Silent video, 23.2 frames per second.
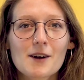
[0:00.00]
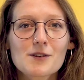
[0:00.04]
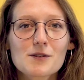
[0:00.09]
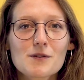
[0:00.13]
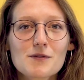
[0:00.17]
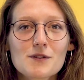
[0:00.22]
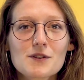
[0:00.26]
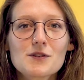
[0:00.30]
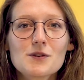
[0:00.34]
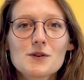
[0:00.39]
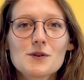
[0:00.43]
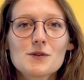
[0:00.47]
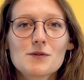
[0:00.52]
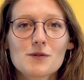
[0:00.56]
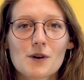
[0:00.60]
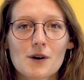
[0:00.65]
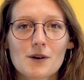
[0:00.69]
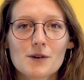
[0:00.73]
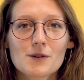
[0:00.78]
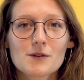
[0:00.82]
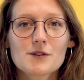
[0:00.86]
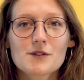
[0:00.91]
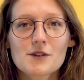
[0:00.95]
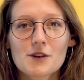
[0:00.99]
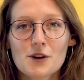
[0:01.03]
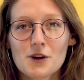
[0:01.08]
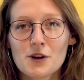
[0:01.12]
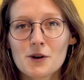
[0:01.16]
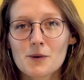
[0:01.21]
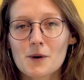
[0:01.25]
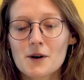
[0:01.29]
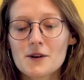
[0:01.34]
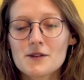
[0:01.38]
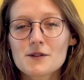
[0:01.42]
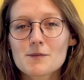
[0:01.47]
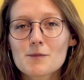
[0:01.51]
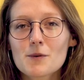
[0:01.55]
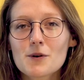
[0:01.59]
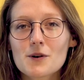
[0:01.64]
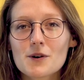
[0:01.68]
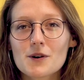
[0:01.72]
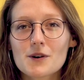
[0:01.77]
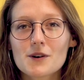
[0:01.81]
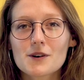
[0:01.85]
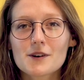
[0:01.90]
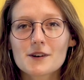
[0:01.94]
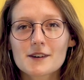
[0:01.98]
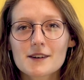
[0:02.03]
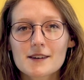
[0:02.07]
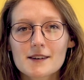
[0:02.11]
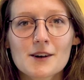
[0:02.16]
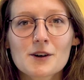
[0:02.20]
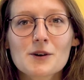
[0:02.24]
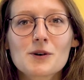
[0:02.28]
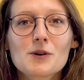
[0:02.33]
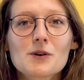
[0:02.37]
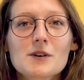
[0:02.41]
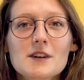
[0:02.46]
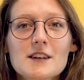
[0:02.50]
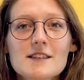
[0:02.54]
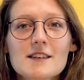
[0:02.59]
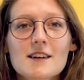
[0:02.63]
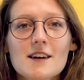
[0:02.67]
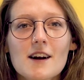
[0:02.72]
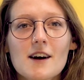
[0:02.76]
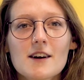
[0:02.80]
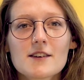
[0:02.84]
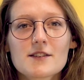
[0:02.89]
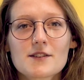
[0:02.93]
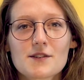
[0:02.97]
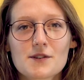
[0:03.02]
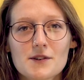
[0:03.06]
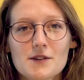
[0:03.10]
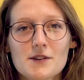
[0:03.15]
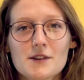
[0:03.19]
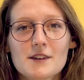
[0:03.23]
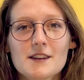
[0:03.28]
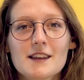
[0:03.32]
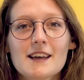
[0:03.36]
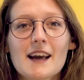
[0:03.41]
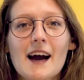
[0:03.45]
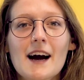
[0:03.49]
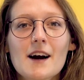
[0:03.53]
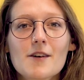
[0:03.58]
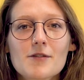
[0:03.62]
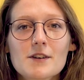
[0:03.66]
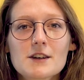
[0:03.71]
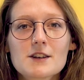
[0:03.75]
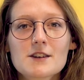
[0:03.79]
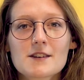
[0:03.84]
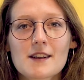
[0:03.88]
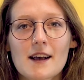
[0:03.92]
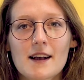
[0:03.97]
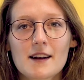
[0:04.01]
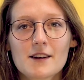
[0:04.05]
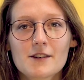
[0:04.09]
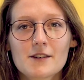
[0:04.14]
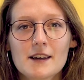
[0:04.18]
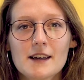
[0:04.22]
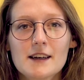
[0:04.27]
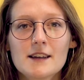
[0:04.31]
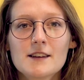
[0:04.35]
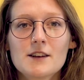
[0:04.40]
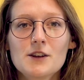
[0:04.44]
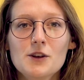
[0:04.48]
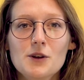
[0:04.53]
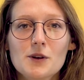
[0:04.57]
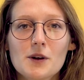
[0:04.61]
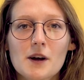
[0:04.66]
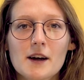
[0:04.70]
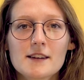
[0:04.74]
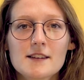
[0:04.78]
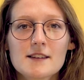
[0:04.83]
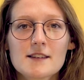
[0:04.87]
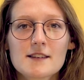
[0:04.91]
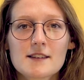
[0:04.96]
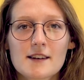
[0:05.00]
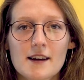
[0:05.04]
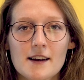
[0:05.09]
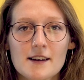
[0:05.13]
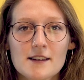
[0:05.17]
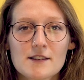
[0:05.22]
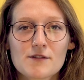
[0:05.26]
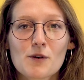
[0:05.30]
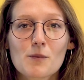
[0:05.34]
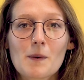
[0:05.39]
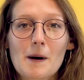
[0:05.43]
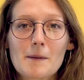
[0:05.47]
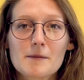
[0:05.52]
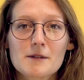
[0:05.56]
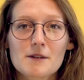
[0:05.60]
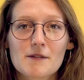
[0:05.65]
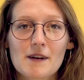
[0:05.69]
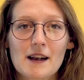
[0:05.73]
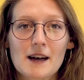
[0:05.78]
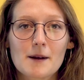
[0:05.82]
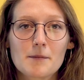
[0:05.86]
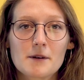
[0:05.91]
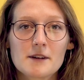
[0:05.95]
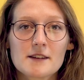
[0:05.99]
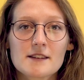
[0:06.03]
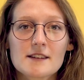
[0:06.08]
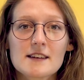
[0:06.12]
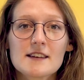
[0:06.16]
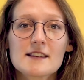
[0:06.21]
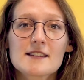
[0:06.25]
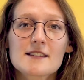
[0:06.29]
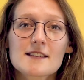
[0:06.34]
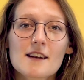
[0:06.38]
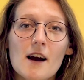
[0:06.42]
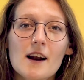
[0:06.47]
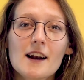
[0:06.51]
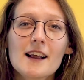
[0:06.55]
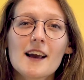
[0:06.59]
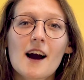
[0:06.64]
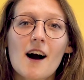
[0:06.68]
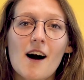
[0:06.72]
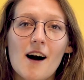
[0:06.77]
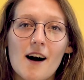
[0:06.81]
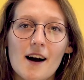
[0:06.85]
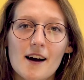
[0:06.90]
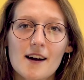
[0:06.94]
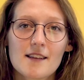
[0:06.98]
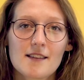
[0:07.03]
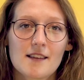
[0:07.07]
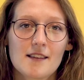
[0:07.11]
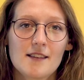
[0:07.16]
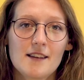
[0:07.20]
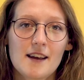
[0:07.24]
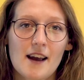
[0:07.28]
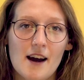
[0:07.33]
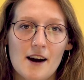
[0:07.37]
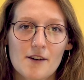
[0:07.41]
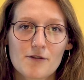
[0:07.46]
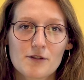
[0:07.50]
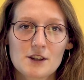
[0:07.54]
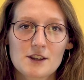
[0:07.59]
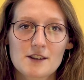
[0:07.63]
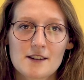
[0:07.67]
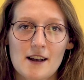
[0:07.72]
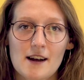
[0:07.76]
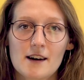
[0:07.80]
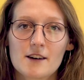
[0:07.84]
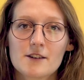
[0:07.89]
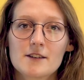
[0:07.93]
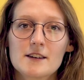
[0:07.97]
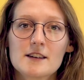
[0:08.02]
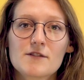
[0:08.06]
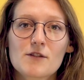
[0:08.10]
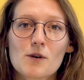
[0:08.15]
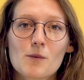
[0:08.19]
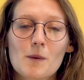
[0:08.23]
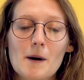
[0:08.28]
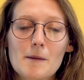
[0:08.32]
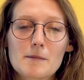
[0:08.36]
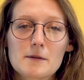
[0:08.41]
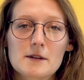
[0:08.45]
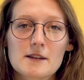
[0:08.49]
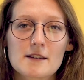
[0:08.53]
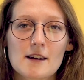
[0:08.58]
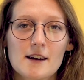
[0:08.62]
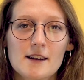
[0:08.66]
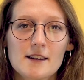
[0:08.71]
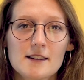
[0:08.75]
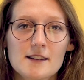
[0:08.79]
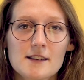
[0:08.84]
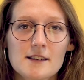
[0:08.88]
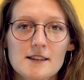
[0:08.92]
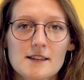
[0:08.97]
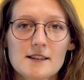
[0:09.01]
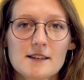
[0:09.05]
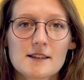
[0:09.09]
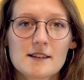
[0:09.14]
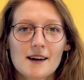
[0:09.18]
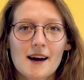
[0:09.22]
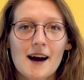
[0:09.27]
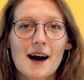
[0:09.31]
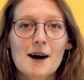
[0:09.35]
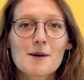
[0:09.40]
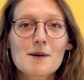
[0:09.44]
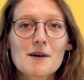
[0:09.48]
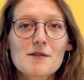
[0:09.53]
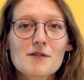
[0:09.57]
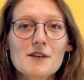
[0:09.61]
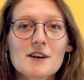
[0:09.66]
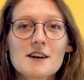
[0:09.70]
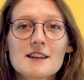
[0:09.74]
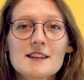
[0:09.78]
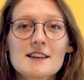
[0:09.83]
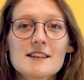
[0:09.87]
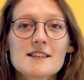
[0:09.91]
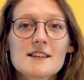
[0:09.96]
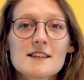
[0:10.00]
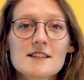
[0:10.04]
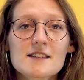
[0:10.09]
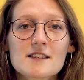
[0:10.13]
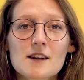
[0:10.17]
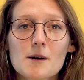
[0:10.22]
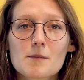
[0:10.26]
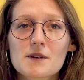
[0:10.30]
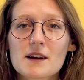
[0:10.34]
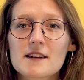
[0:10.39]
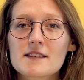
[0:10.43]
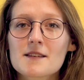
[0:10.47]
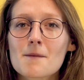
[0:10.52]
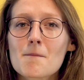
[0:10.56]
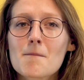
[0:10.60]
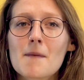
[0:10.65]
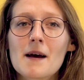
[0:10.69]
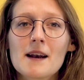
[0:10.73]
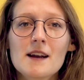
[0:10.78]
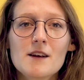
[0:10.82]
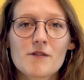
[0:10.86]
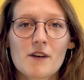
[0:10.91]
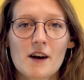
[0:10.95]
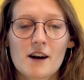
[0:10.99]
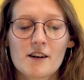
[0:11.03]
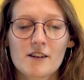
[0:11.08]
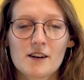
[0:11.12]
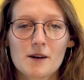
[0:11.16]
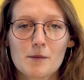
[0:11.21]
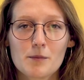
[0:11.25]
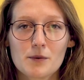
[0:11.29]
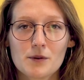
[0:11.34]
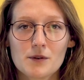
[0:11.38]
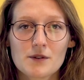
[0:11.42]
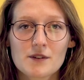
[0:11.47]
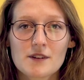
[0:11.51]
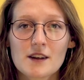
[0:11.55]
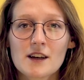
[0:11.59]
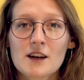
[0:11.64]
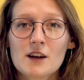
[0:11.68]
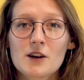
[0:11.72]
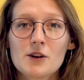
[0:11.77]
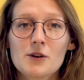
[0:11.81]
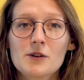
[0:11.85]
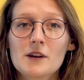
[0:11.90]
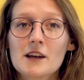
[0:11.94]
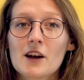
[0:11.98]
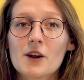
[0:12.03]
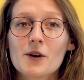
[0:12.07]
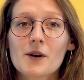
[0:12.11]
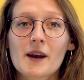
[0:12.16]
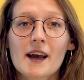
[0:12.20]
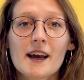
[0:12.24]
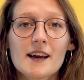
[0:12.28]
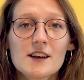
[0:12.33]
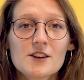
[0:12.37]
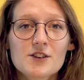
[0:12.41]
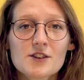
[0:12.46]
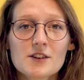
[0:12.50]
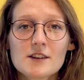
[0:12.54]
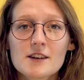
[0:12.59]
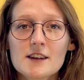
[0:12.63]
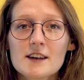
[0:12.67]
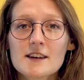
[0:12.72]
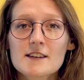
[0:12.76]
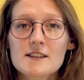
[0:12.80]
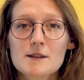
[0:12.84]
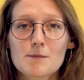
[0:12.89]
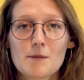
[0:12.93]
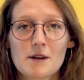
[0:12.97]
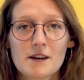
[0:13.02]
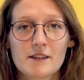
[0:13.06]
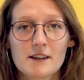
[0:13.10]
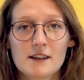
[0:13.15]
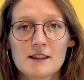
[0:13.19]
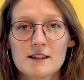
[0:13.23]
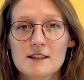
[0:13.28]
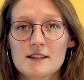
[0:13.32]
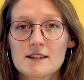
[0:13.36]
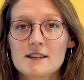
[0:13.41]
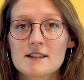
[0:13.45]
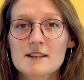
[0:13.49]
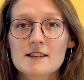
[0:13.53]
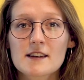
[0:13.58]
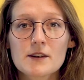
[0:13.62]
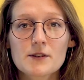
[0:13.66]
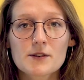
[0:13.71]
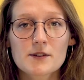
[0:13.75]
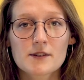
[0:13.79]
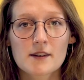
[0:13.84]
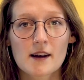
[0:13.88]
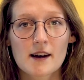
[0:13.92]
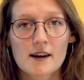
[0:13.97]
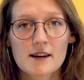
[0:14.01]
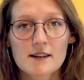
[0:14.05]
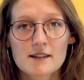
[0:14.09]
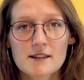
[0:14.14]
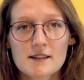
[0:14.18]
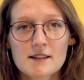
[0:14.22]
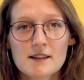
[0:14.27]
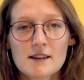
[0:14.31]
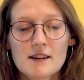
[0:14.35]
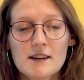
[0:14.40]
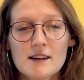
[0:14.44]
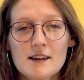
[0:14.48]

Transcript: Out of the two roles, who earns more? According to Glassdoor, the average salary in the United States for web developers is slightly higher than the average salaries for web designers. However, this is subject to many variables, including location, experience and skill sets.